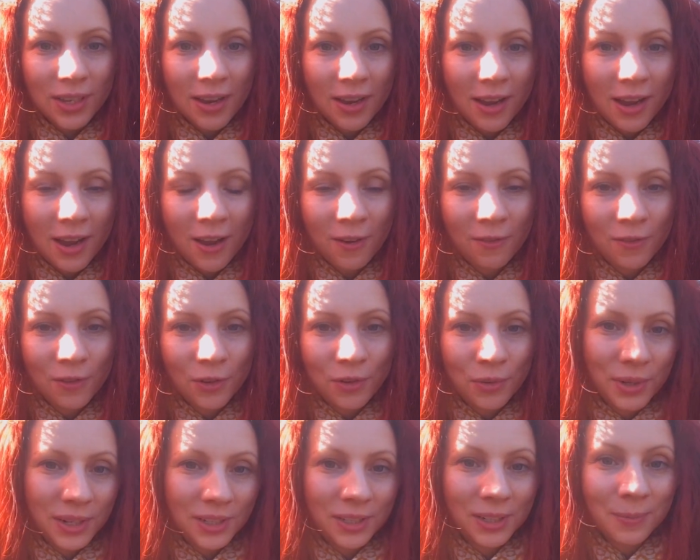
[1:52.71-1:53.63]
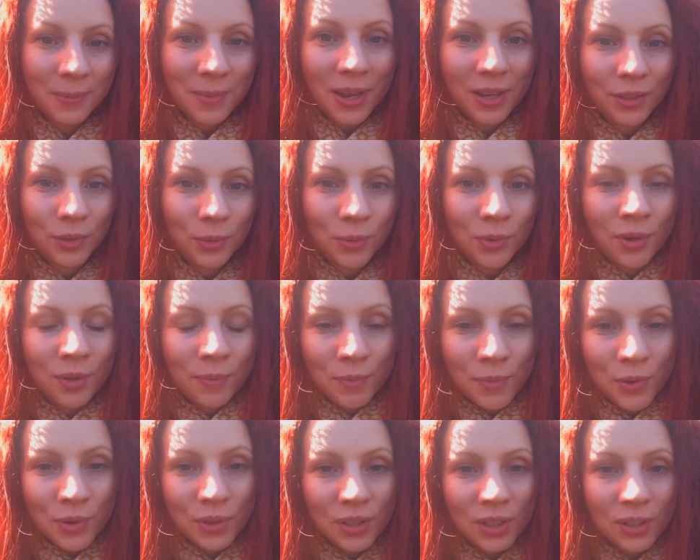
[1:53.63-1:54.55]
I have already made one
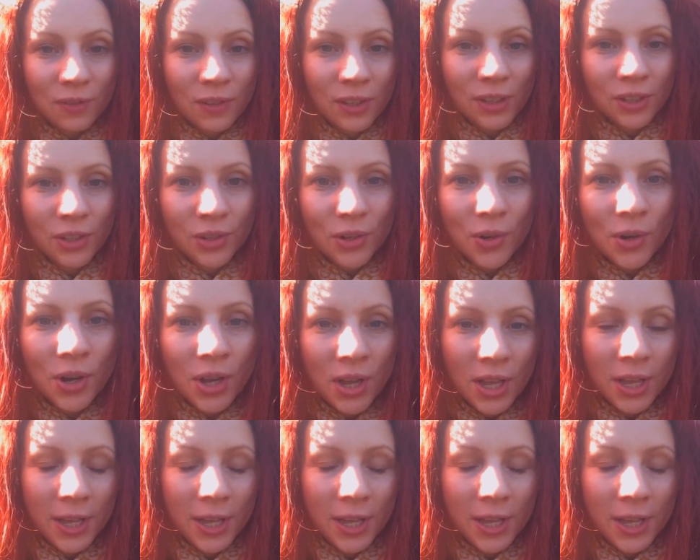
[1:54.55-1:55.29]
music video